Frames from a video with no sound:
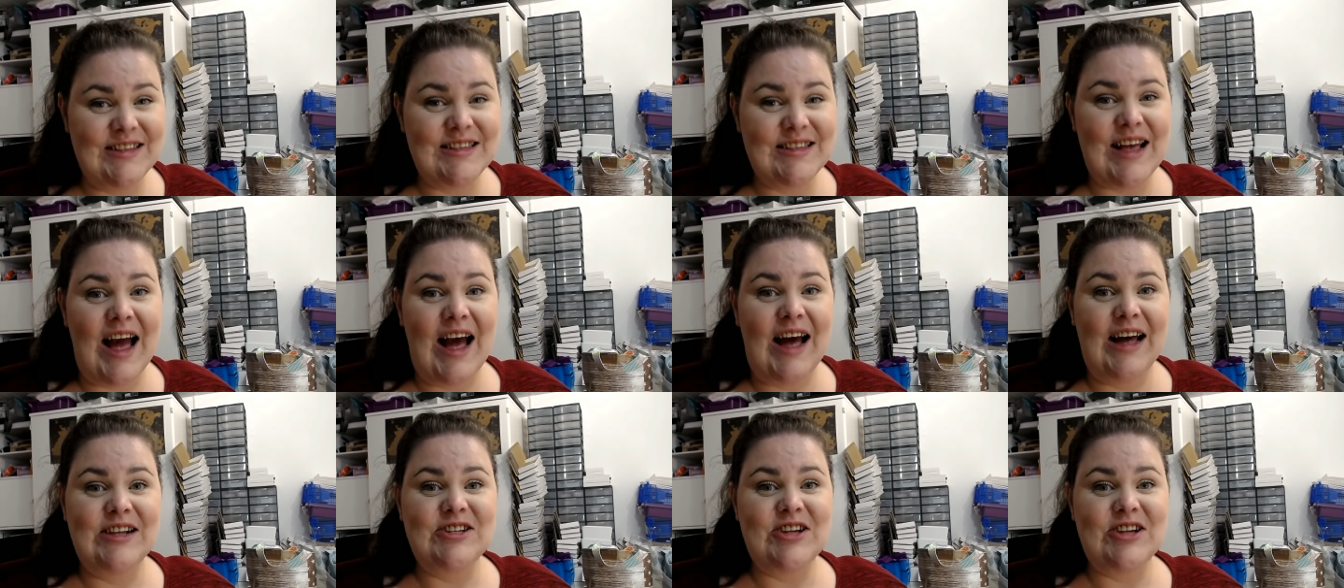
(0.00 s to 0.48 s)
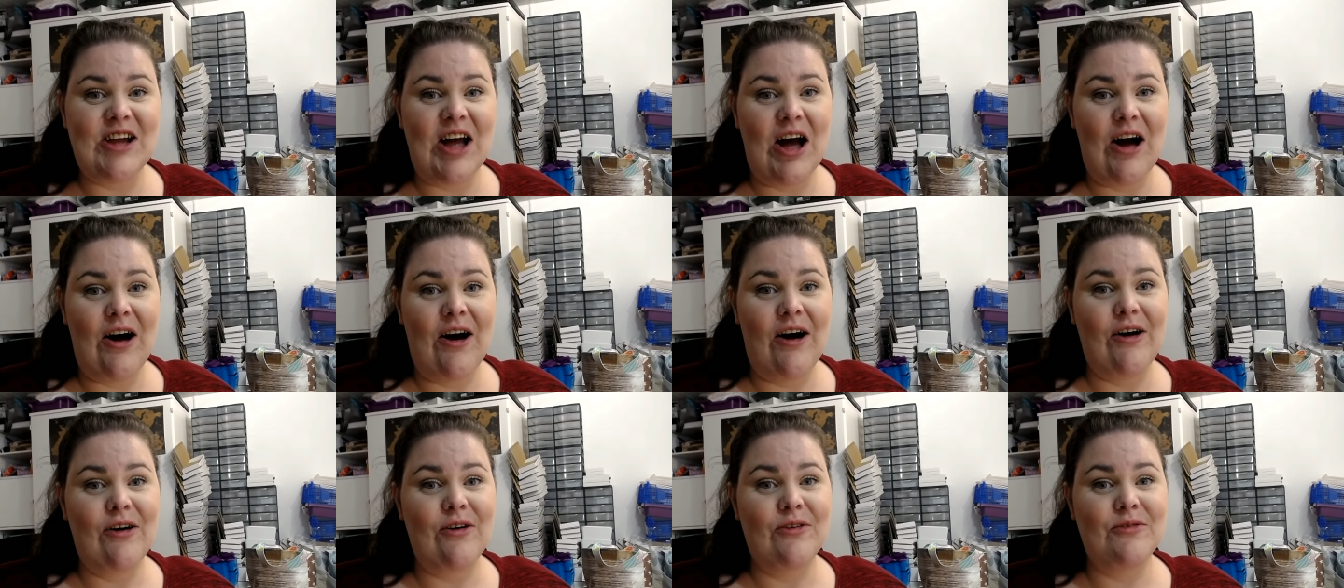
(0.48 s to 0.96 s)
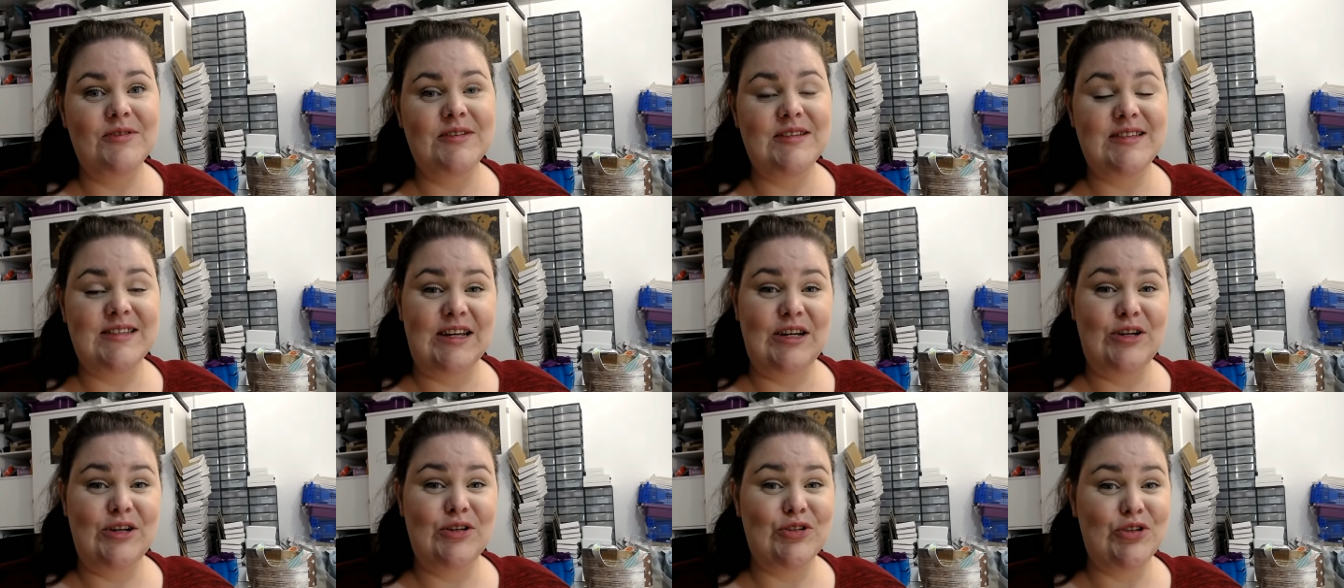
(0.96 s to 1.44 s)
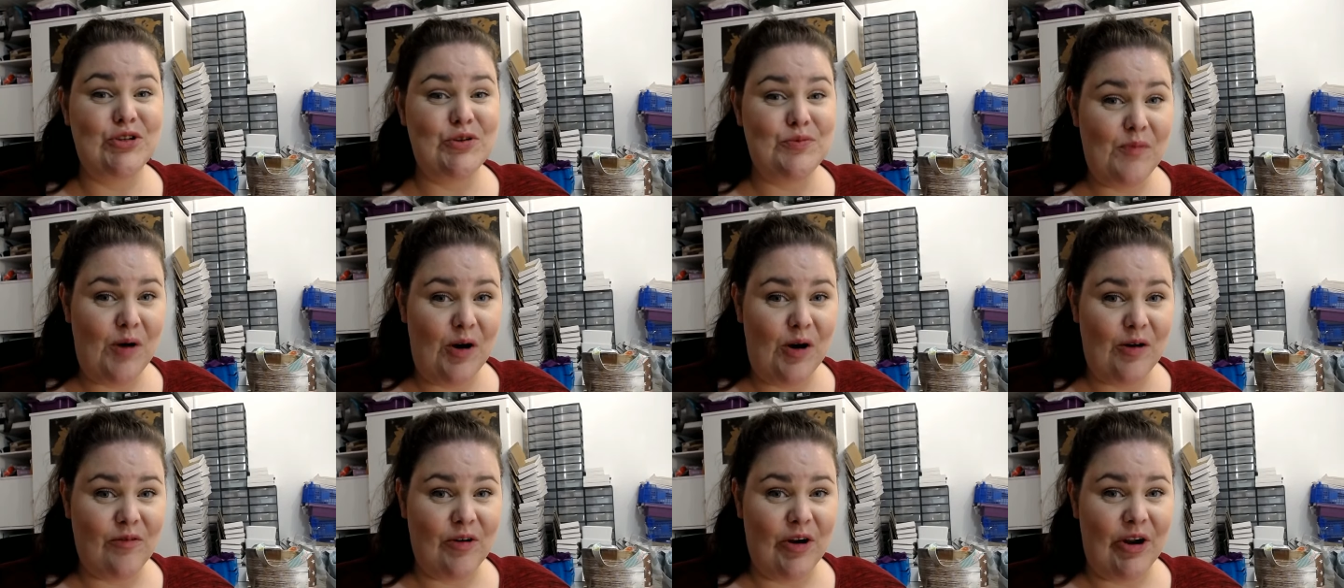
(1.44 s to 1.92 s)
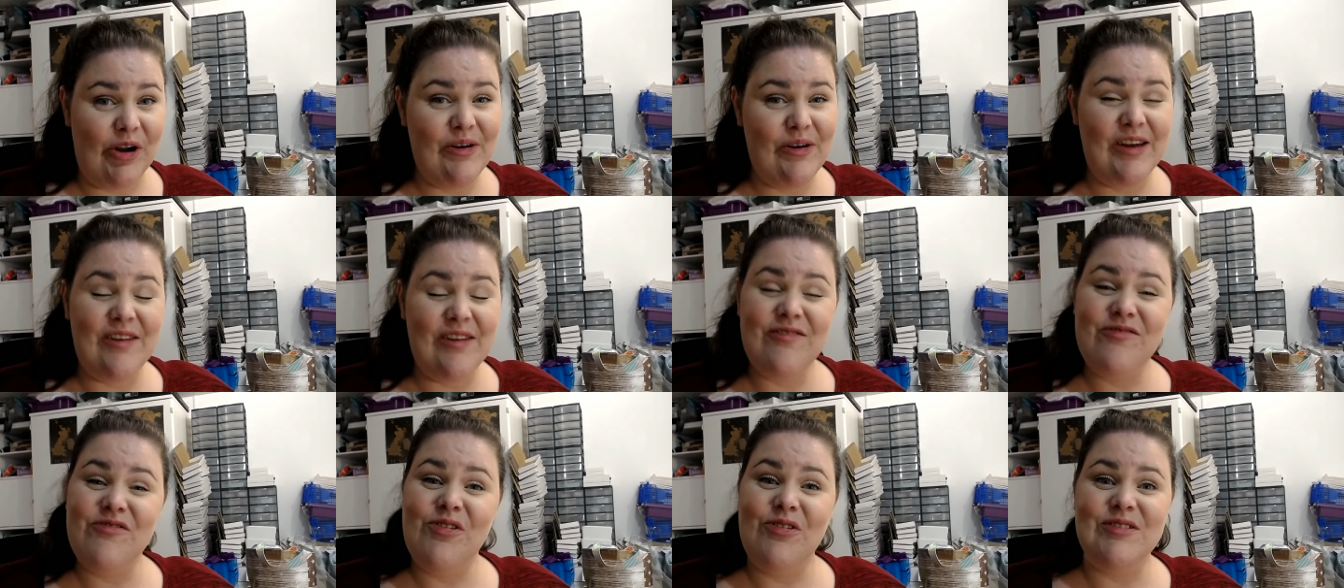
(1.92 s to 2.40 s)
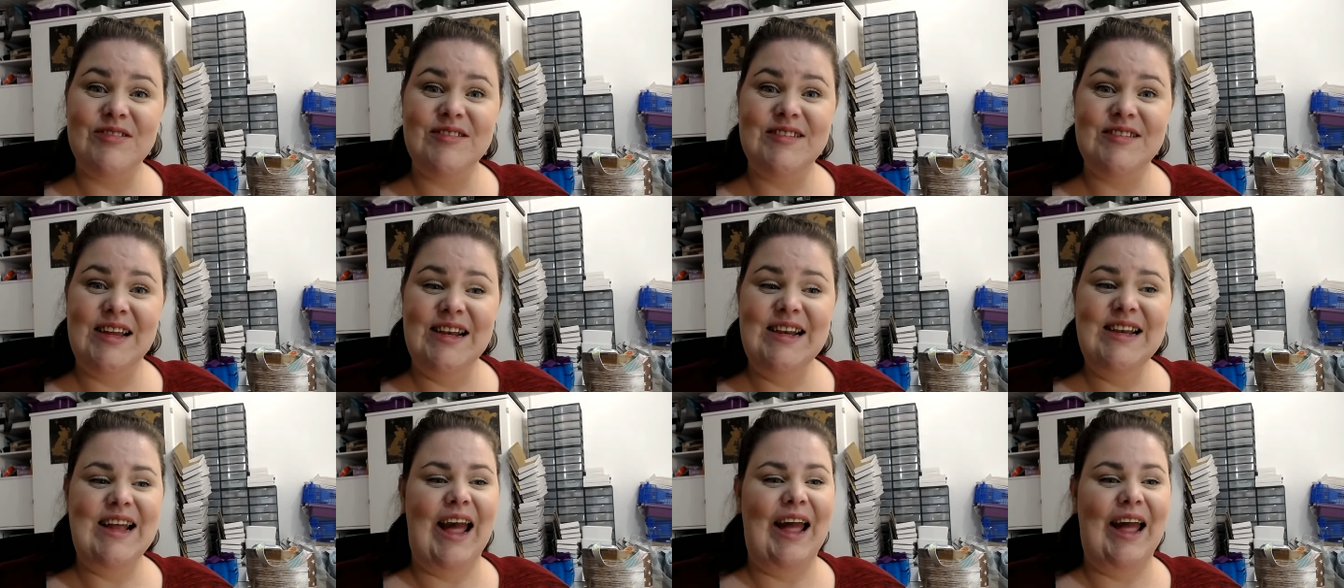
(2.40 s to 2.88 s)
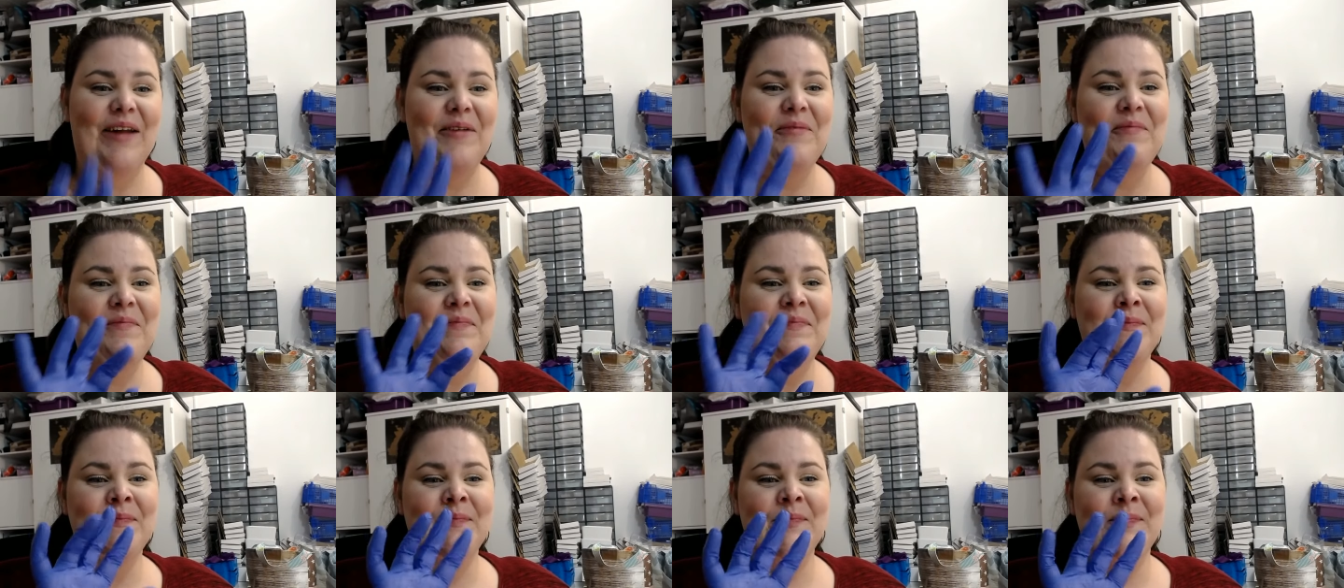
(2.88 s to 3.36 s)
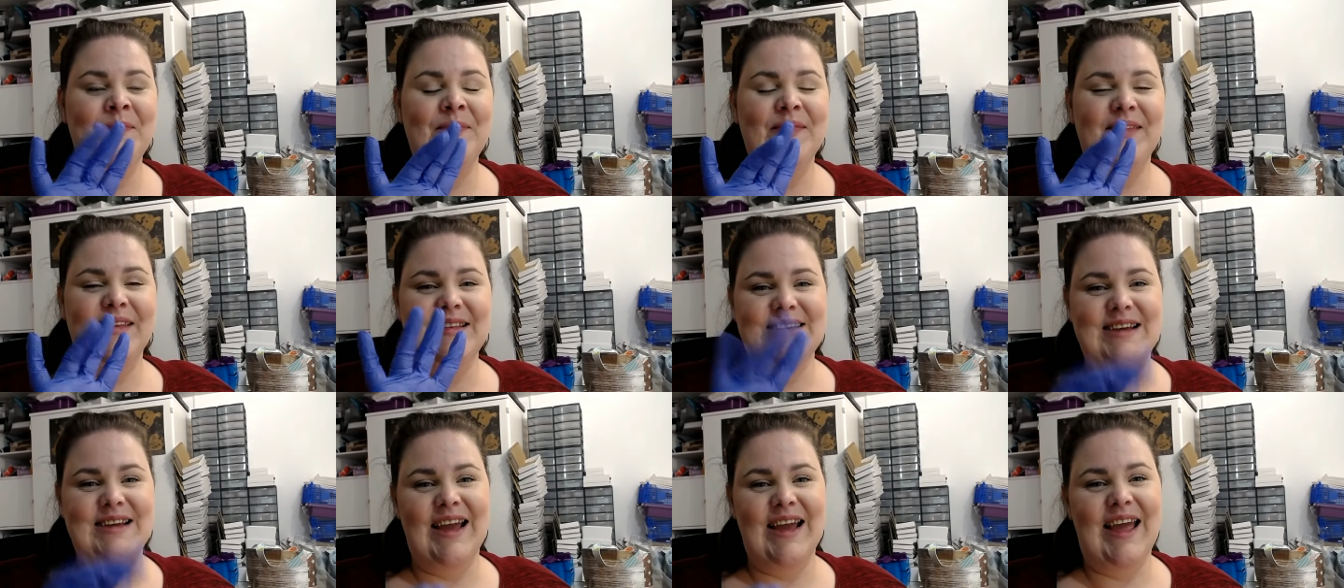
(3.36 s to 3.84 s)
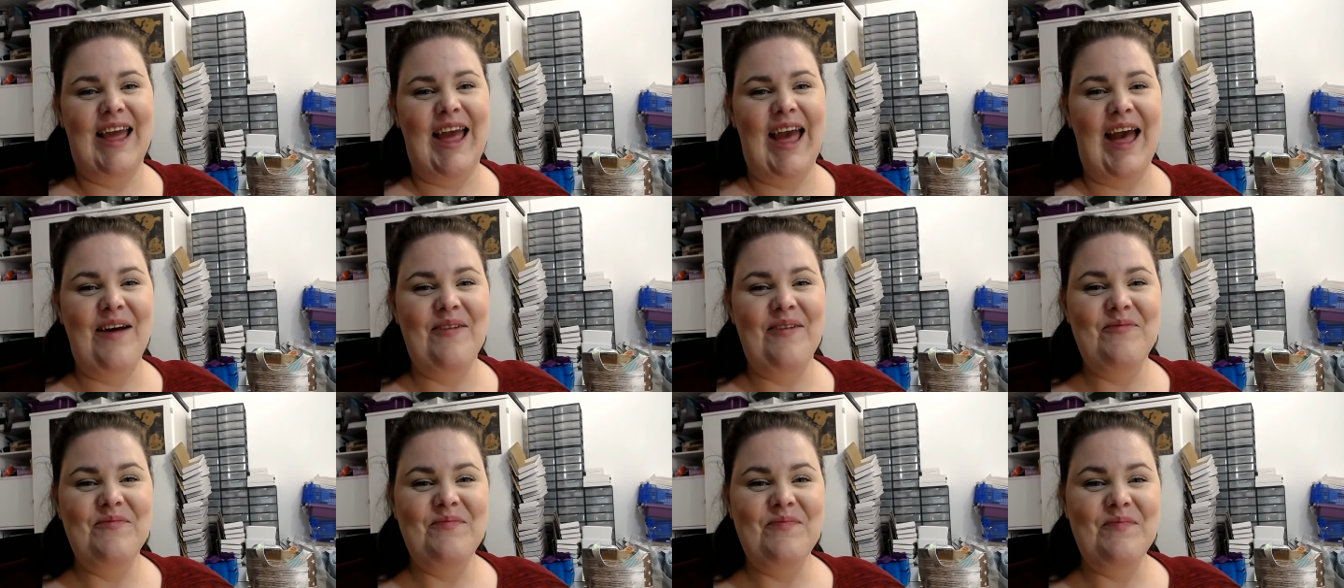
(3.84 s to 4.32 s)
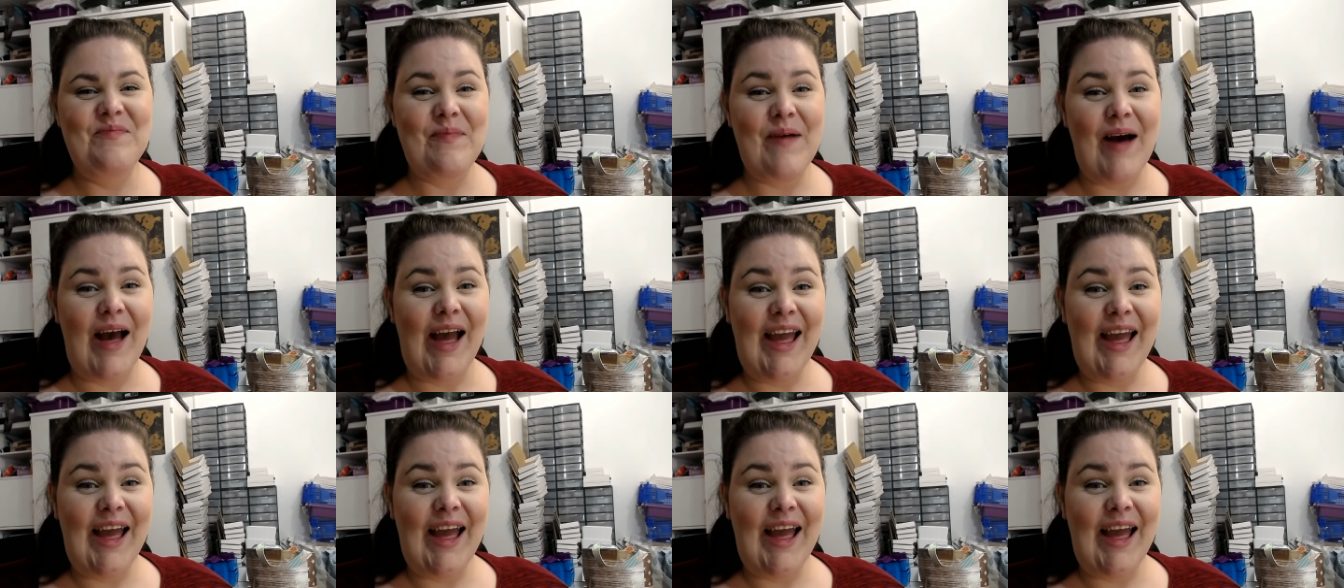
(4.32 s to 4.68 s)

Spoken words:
and I'll see you tomorrow, if not Sunday. Take care. Bye.